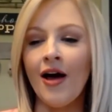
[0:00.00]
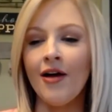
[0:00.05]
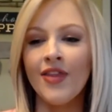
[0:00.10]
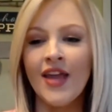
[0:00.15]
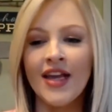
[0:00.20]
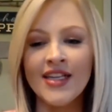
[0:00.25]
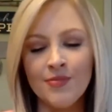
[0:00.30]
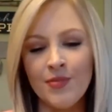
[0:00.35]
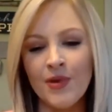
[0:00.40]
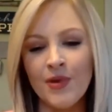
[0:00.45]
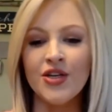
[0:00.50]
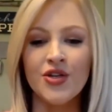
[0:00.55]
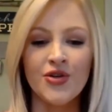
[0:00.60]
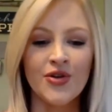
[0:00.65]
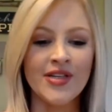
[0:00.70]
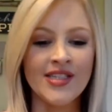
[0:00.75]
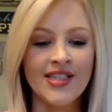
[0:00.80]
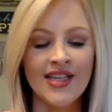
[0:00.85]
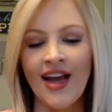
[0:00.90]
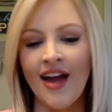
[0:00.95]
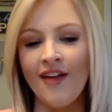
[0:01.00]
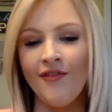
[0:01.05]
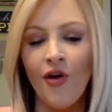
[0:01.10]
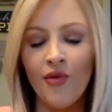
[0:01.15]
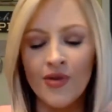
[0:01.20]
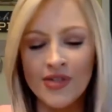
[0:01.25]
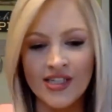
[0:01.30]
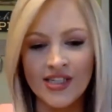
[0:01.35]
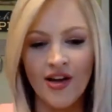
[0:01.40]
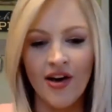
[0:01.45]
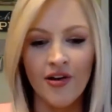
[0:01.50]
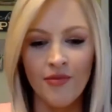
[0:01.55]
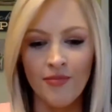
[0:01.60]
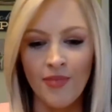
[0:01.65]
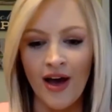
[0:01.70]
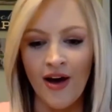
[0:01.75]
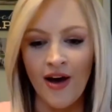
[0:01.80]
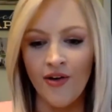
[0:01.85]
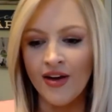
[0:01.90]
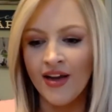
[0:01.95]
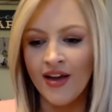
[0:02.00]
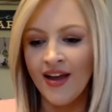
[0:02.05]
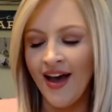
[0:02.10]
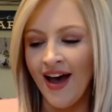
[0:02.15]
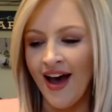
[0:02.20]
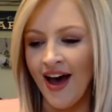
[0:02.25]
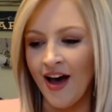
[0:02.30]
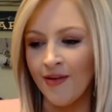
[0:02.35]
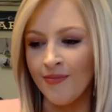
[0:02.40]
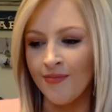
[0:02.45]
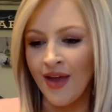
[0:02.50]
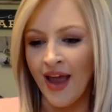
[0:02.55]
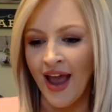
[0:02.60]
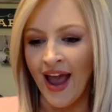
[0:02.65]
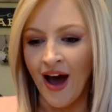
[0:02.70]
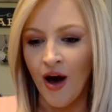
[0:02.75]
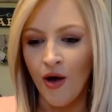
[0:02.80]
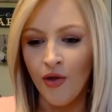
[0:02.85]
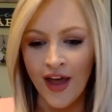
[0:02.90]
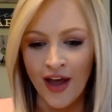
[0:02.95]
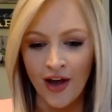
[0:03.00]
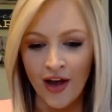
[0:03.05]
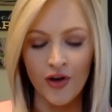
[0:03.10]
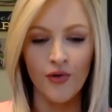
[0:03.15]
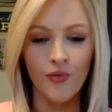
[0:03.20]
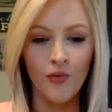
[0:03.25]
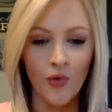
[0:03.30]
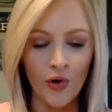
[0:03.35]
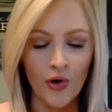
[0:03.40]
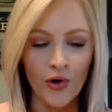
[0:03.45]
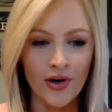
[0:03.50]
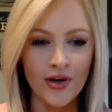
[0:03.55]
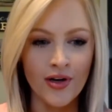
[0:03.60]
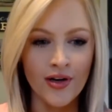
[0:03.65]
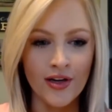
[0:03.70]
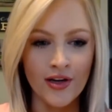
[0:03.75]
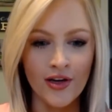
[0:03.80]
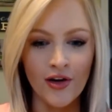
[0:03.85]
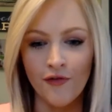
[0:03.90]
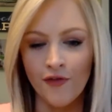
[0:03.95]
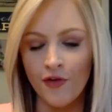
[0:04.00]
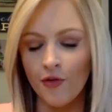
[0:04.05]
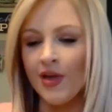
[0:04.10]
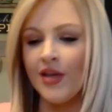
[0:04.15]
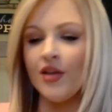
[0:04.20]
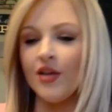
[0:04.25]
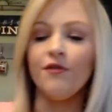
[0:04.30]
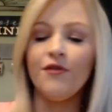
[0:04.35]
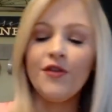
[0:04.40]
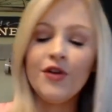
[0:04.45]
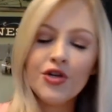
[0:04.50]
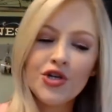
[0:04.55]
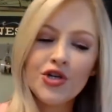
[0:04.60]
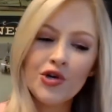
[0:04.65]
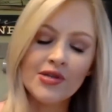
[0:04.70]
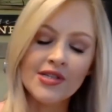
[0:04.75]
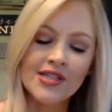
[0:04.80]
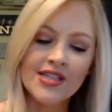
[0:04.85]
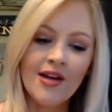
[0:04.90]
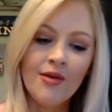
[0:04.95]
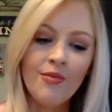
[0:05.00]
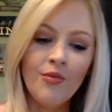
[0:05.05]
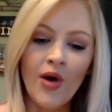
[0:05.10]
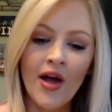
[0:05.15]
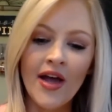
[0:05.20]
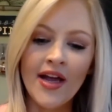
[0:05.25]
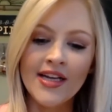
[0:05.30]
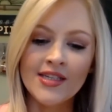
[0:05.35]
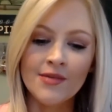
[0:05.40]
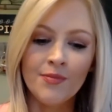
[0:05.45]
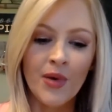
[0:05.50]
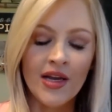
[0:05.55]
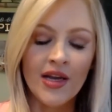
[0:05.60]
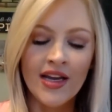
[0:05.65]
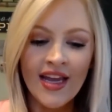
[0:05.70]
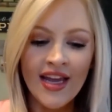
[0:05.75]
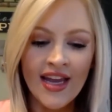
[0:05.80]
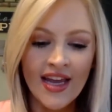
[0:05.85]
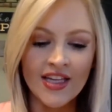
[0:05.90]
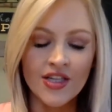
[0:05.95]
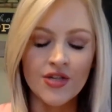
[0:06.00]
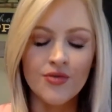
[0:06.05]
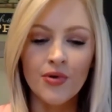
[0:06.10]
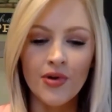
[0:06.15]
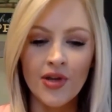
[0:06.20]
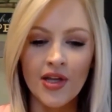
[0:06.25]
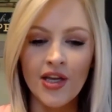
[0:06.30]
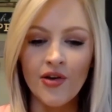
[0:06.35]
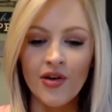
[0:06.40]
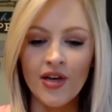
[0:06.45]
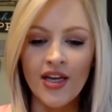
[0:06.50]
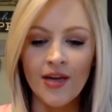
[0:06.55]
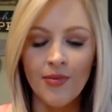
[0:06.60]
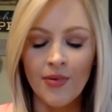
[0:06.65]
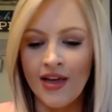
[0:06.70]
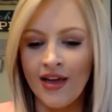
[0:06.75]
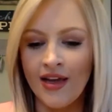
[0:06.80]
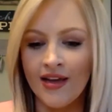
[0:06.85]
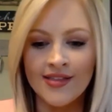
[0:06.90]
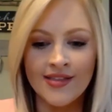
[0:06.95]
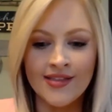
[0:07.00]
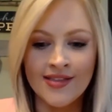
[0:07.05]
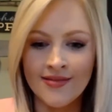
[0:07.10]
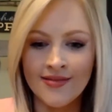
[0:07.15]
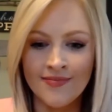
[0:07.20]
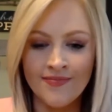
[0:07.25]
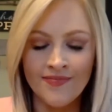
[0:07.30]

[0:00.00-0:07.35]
that's been interesting. I've always thought about how that could work, you know, for me in the future in some ways, but it's really unique because